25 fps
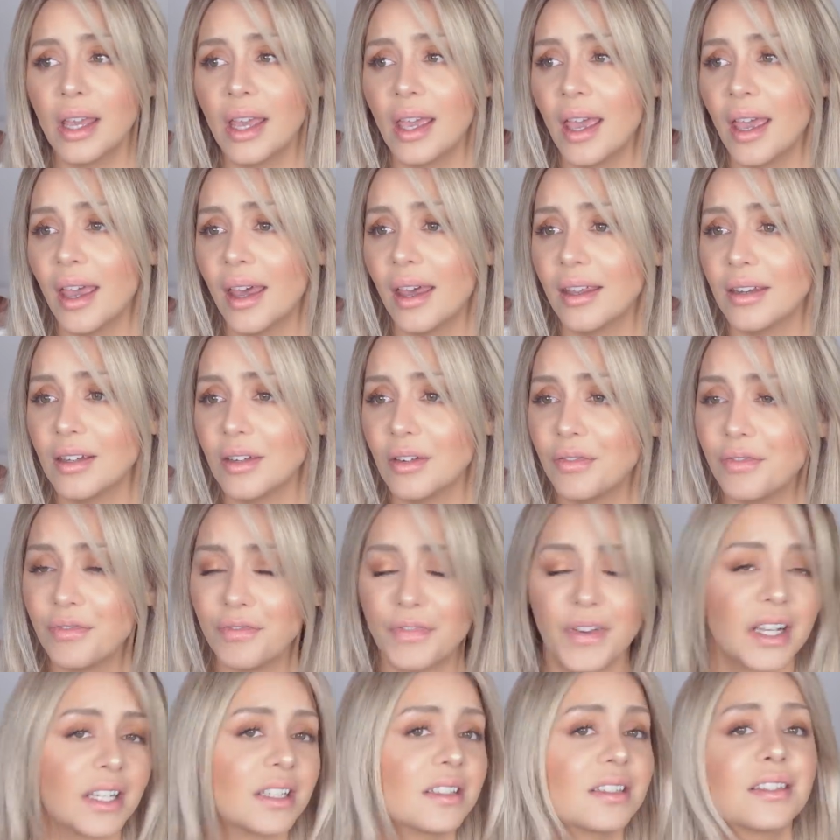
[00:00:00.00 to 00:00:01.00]
and
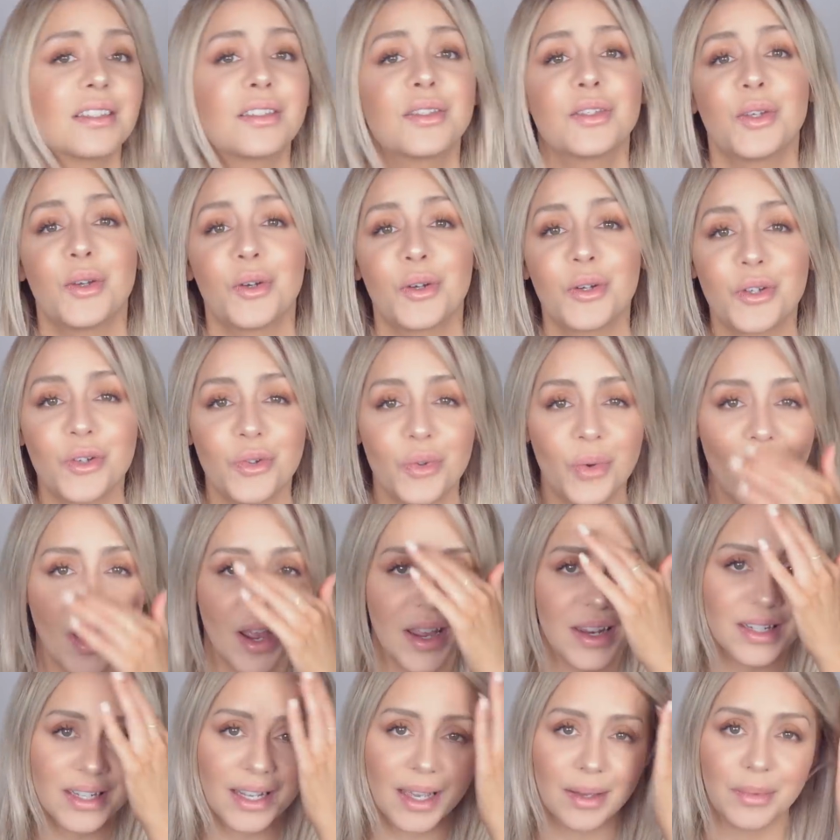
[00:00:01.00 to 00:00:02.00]
fix your
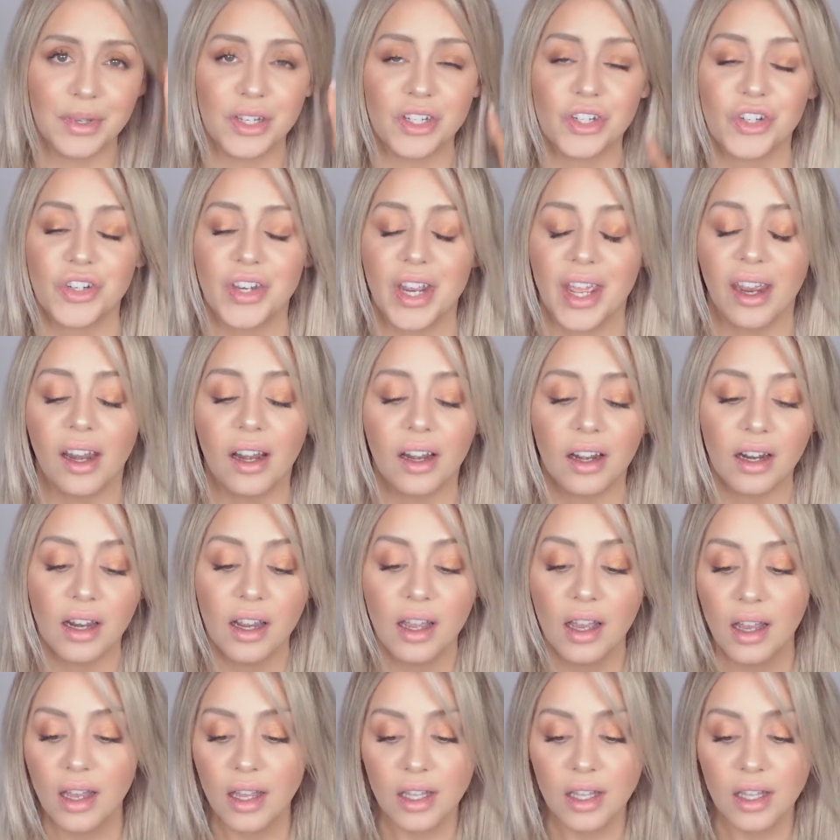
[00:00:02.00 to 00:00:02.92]
dry, damaged hair.